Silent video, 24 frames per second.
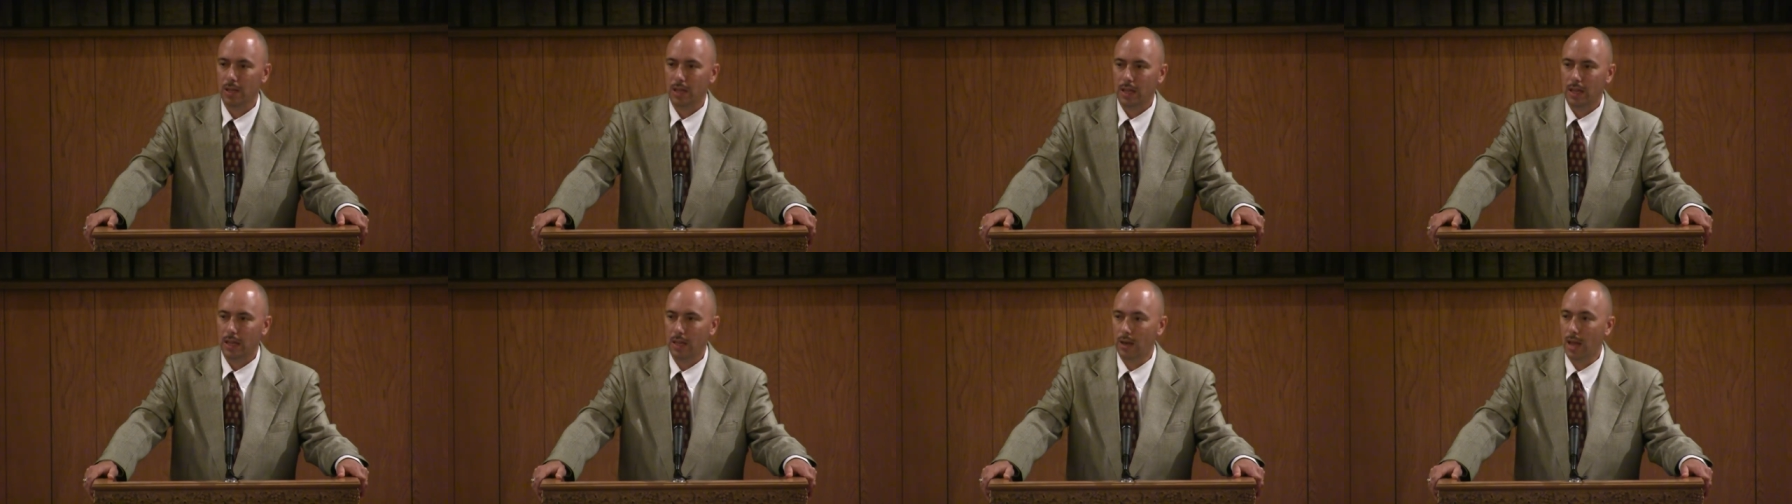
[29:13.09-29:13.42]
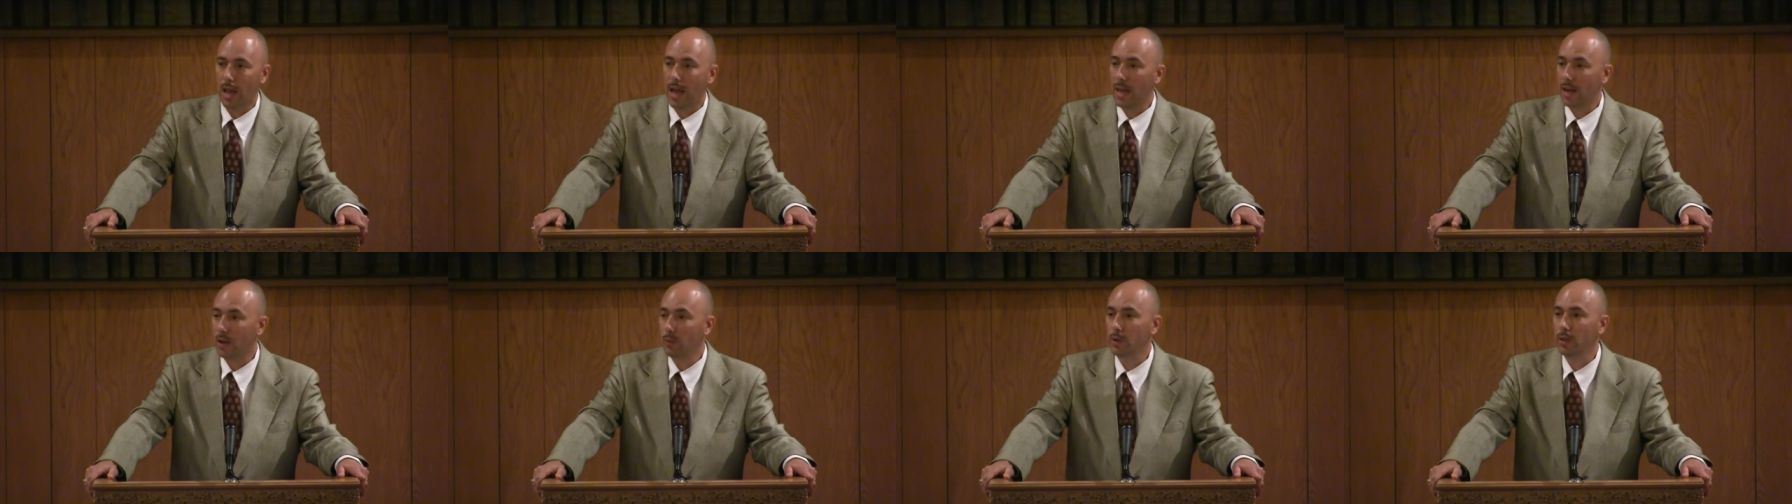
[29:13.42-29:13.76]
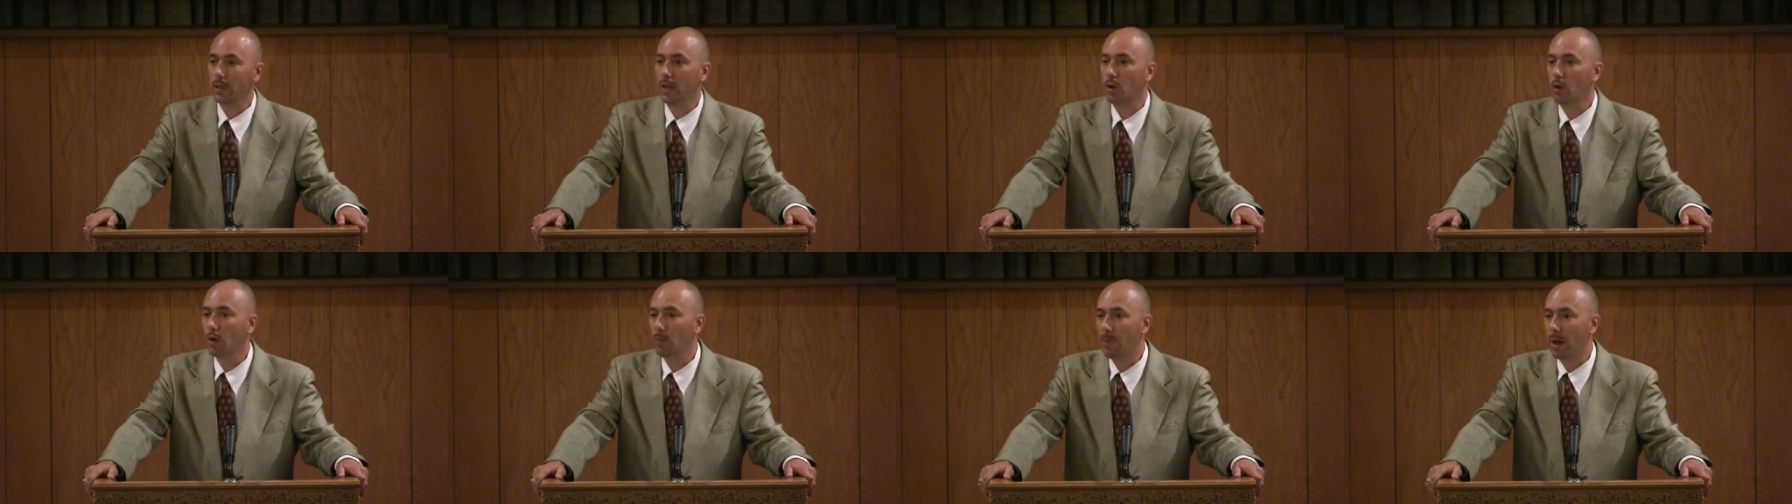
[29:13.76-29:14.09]
And how do we
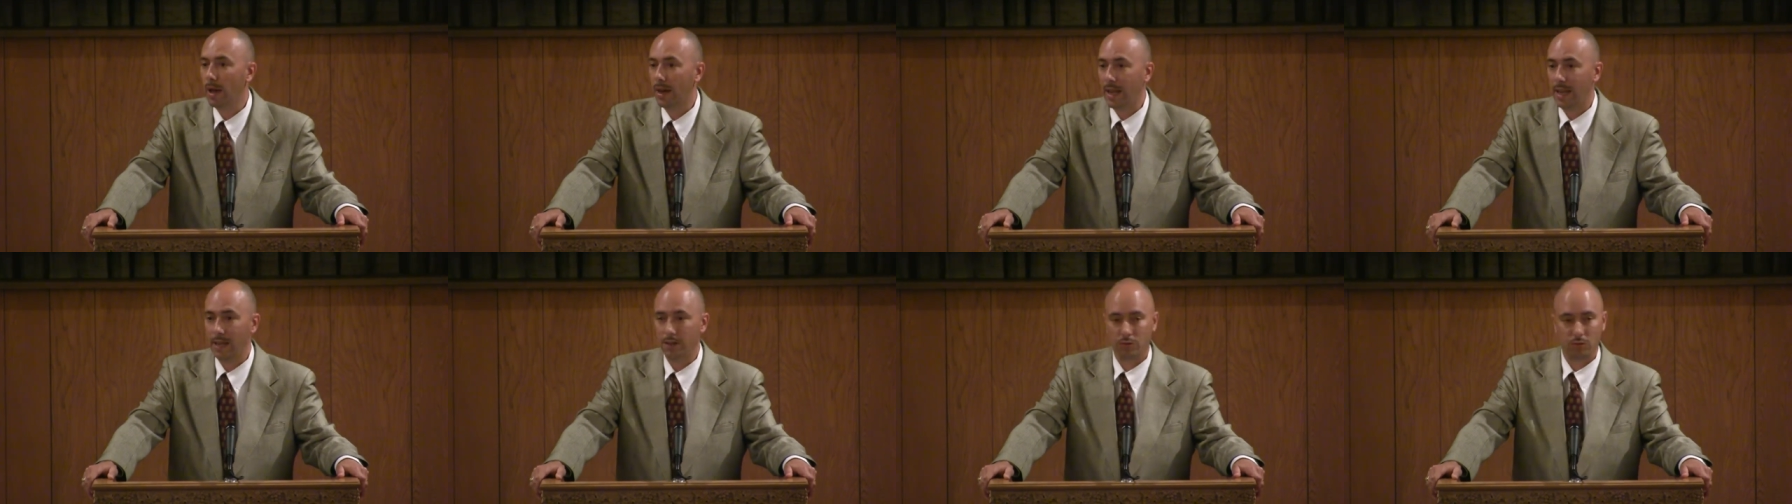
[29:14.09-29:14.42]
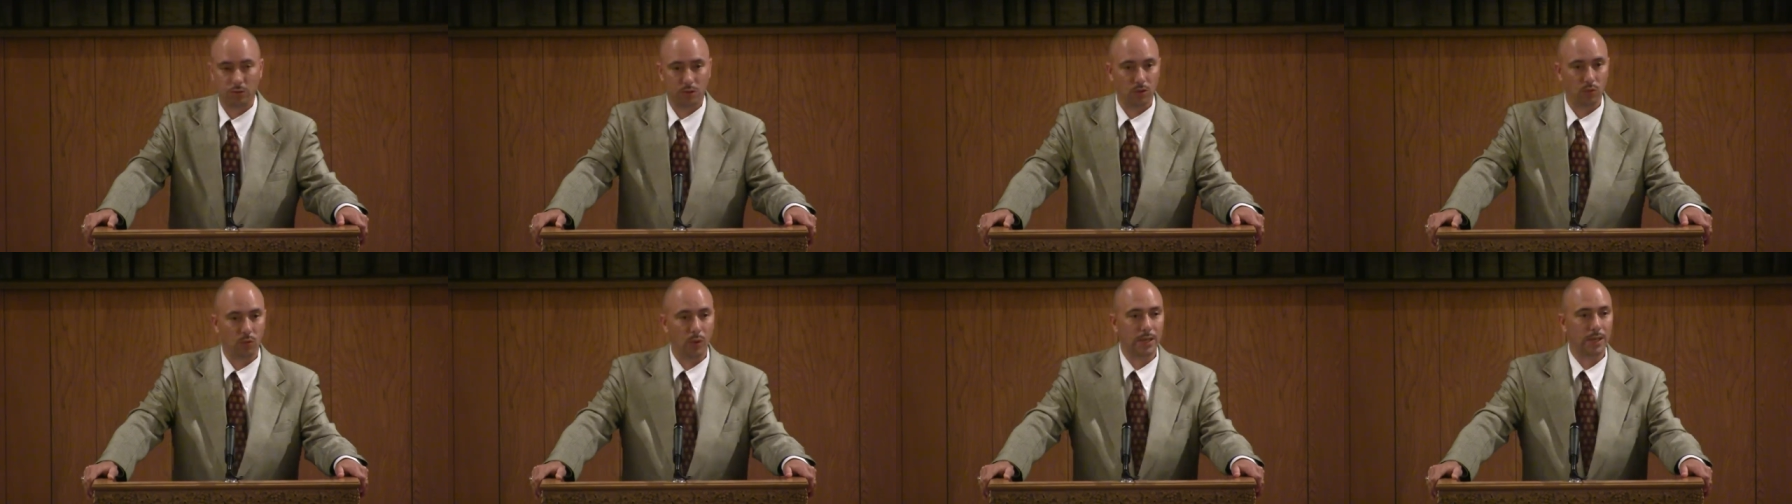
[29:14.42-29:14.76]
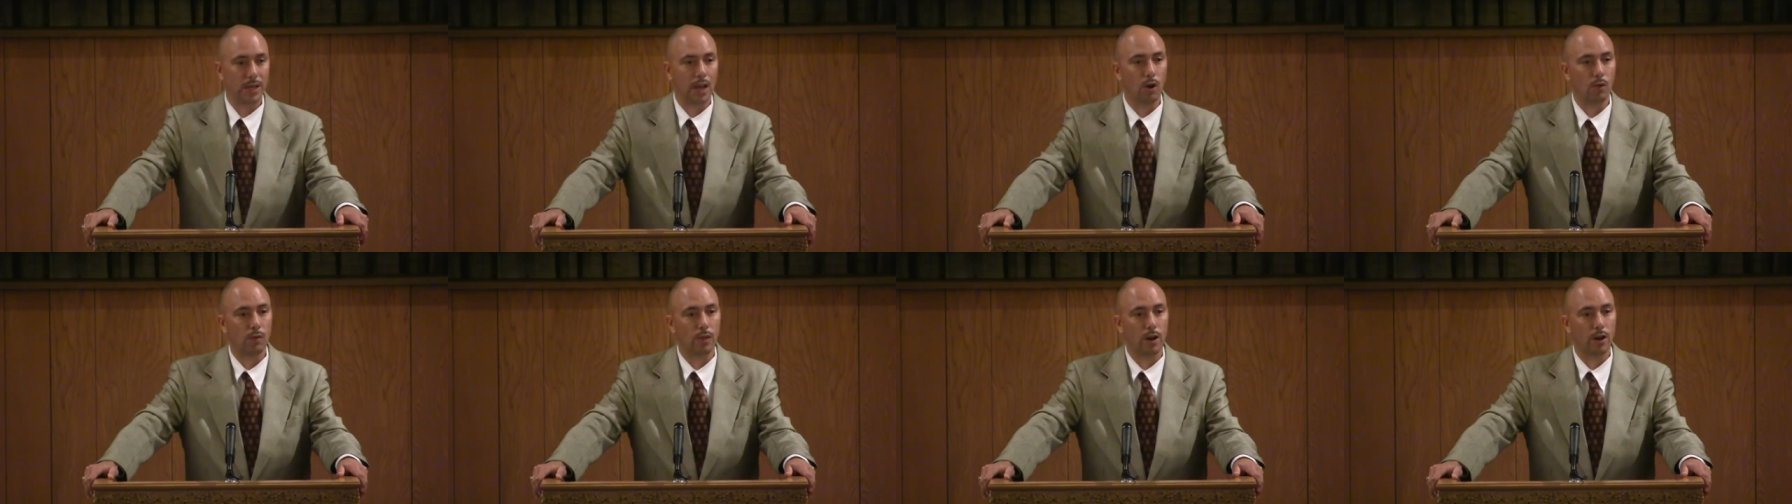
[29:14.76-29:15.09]
know about angels? Do we
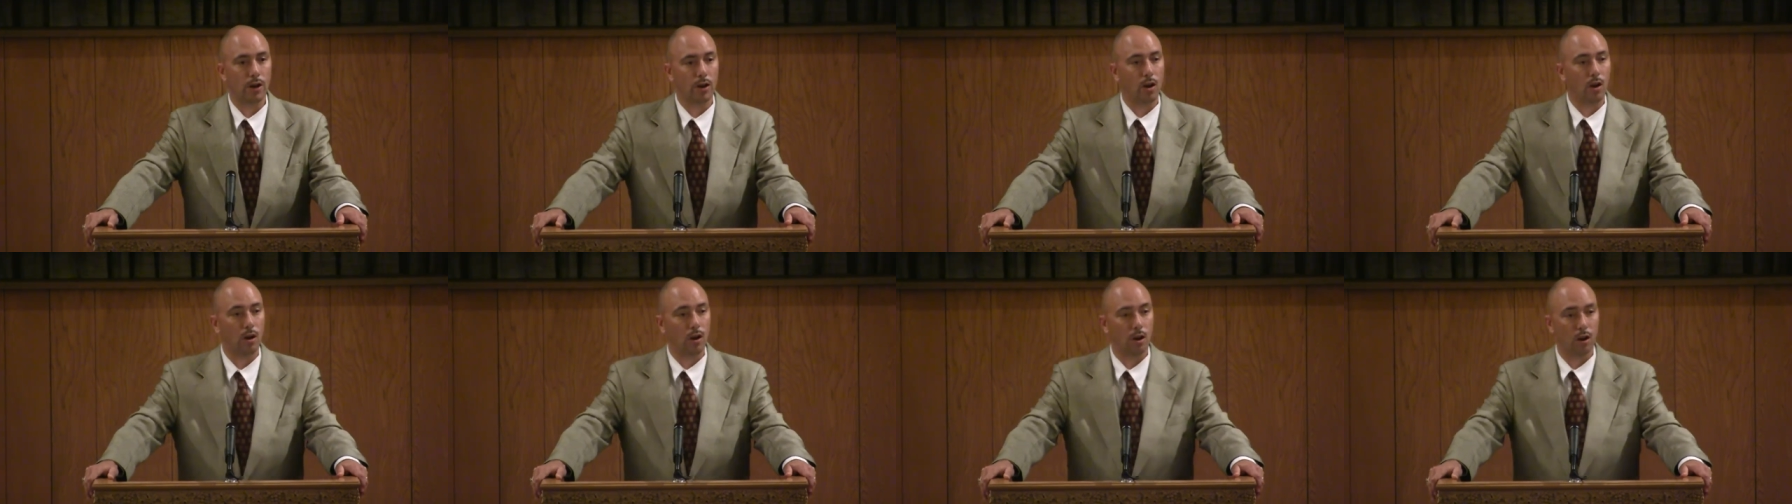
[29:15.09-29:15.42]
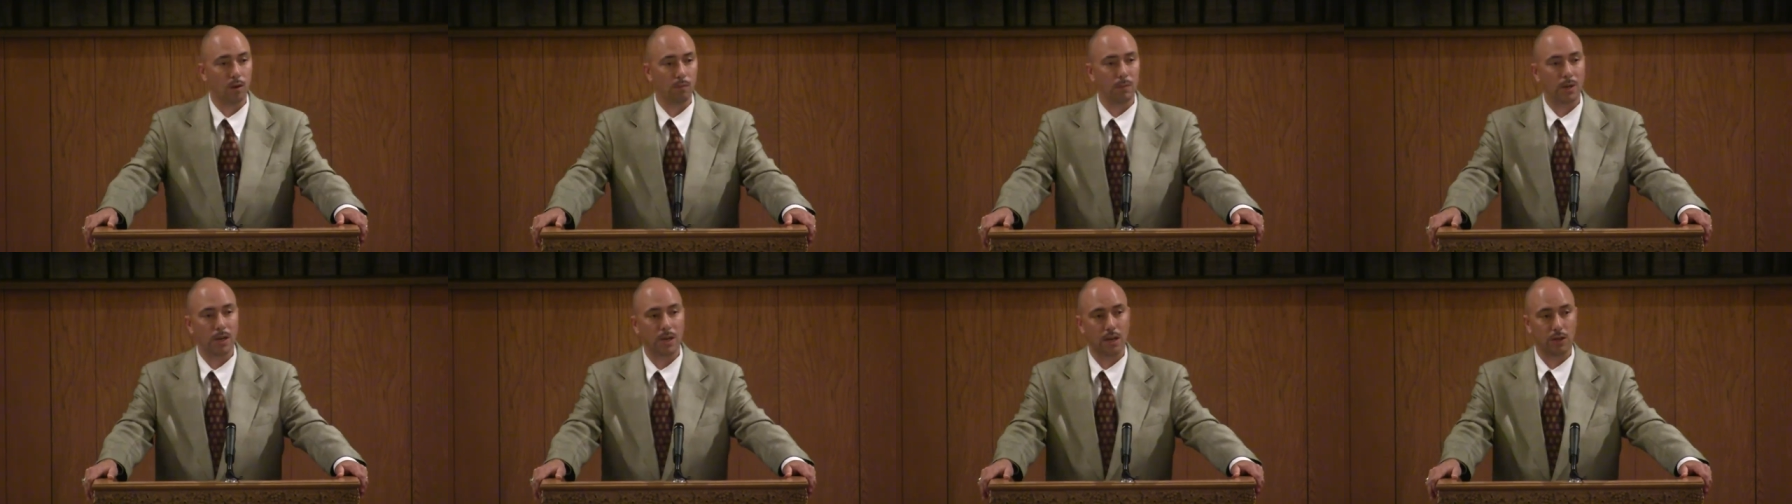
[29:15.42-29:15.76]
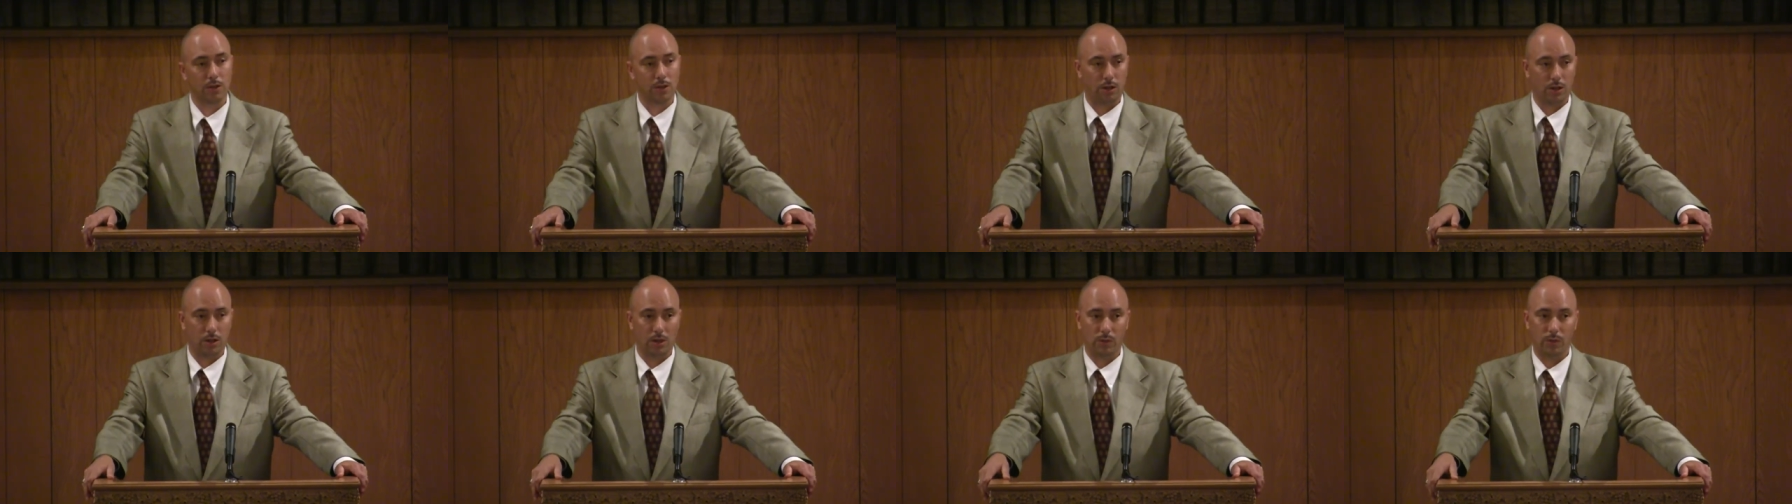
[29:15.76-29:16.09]
know they are among us
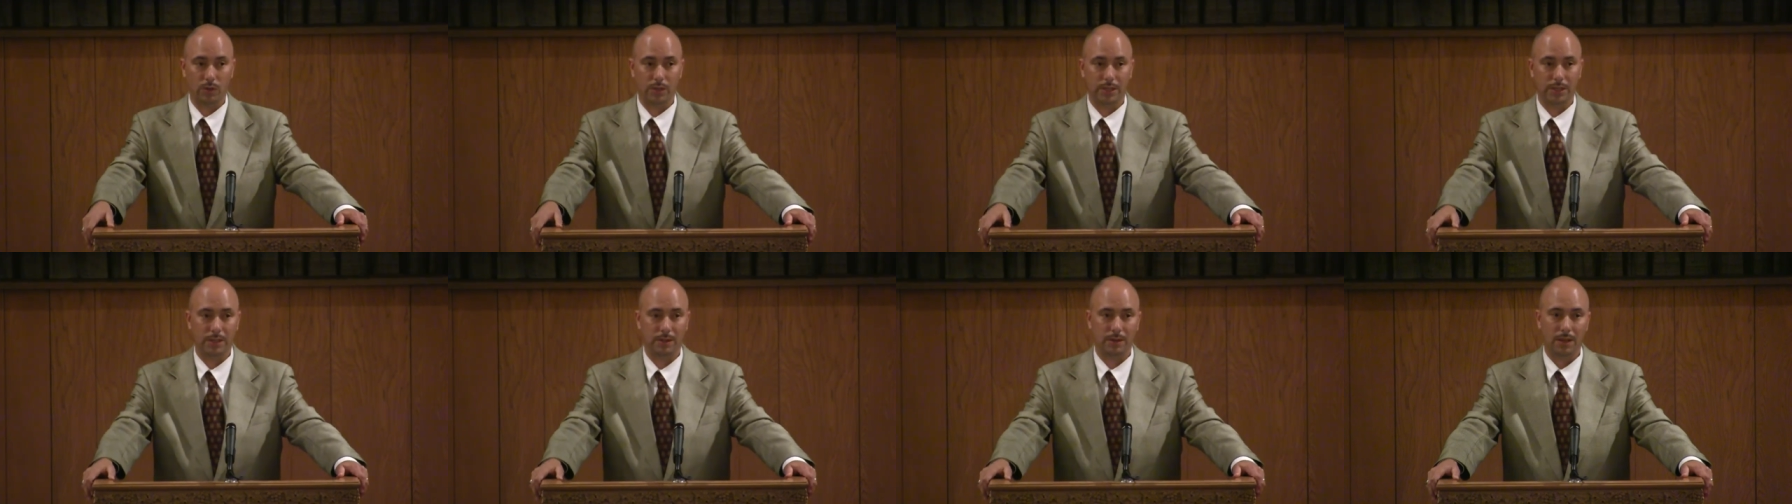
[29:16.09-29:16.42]
or do we